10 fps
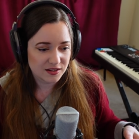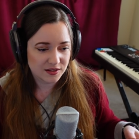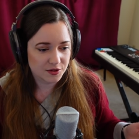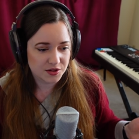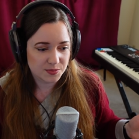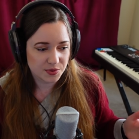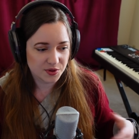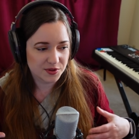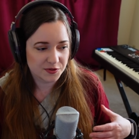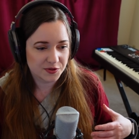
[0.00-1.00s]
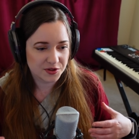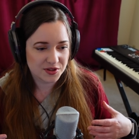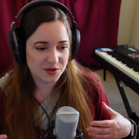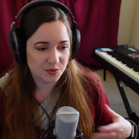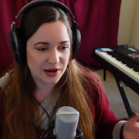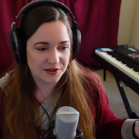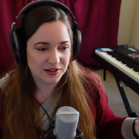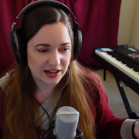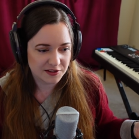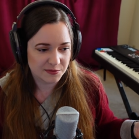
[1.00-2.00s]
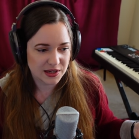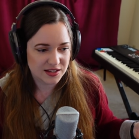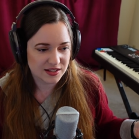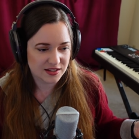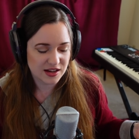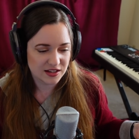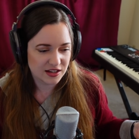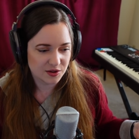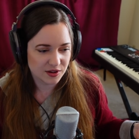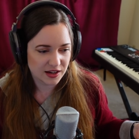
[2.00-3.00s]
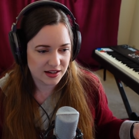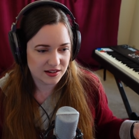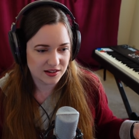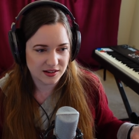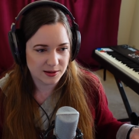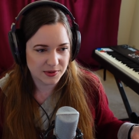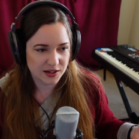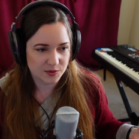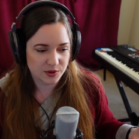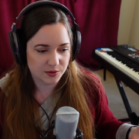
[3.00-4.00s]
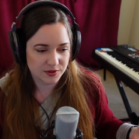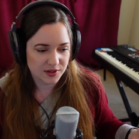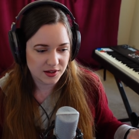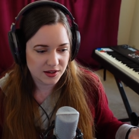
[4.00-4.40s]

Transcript: those beautiful surround live mixes that he created. And I'm like, well,